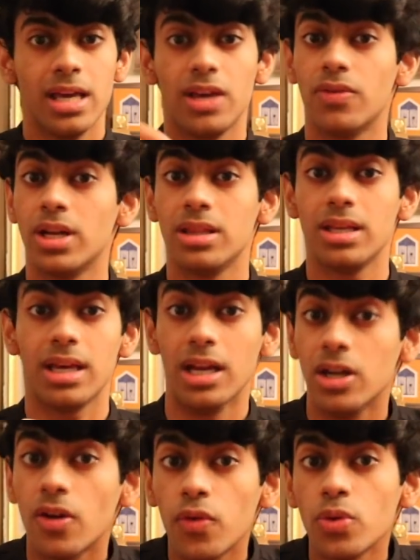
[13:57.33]
Even in the
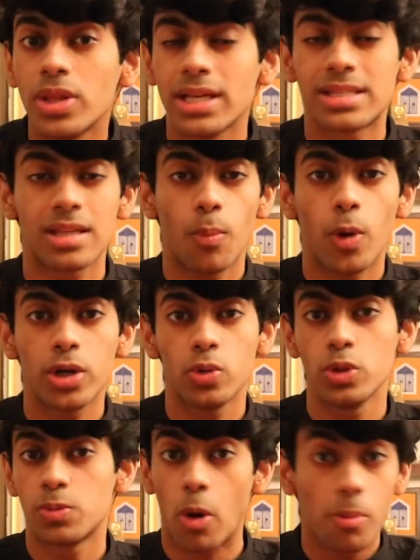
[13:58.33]
interview, there's someone
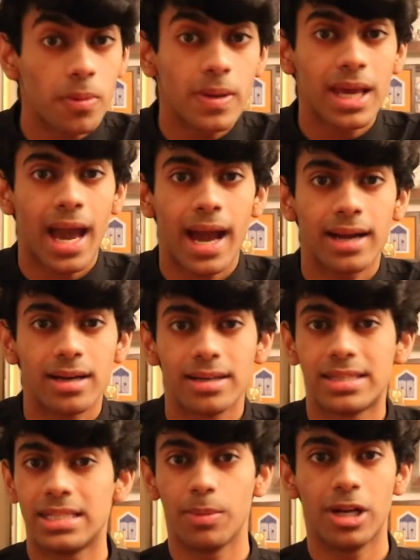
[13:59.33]
who's probably had a
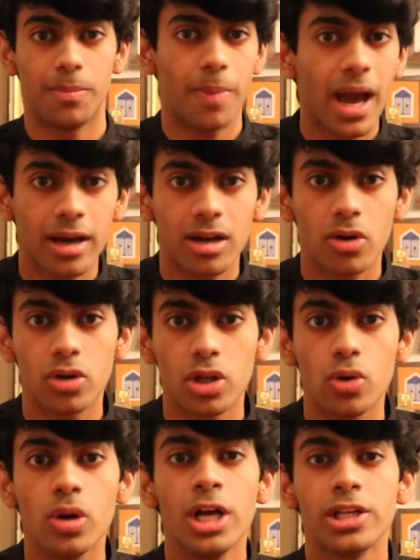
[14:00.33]
similar background to
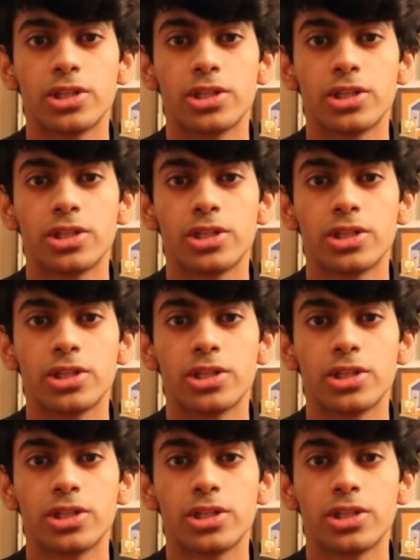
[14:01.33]
you.